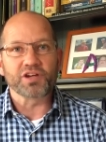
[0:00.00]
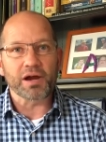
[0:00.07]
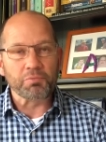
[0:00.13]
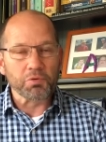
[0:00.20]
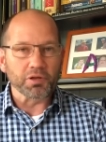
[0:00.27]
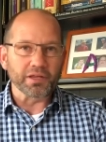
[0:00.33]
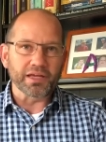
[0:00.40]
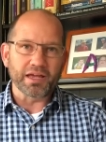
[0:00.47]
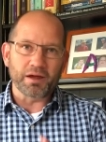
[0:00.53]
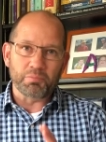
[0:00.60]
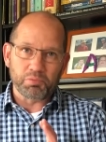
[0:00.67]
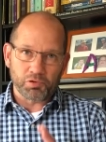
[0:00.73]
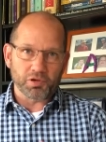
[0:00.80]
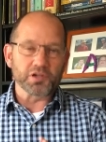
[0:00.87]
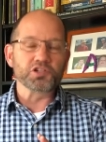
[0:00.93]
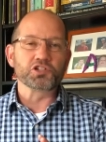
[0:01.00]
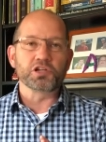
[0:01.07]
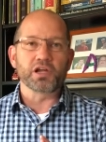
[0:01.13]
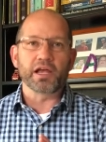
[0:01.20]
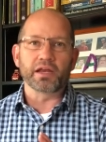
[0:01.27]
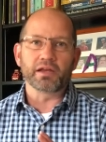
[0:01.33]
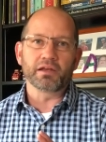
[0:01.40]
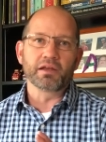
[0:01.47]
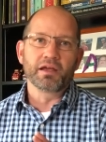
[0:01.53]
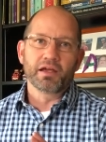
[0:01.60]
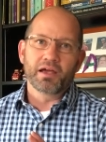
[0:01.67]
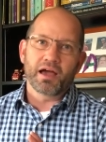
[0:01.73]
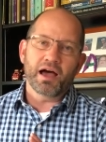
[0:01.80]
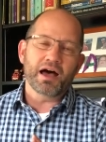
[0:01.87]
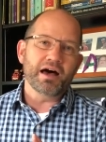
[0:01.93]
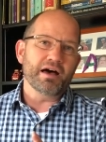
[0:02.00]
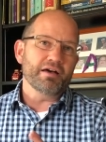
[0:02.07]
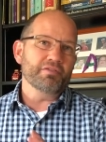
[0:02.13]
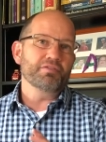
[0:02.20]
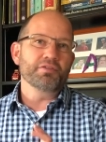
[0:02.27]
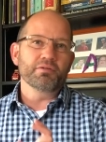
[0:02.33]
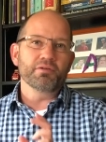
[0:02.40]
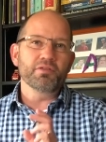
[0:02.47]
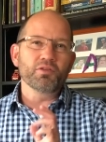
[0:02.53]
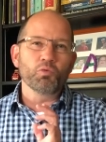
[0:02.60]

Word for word: I really appreciated uh, the,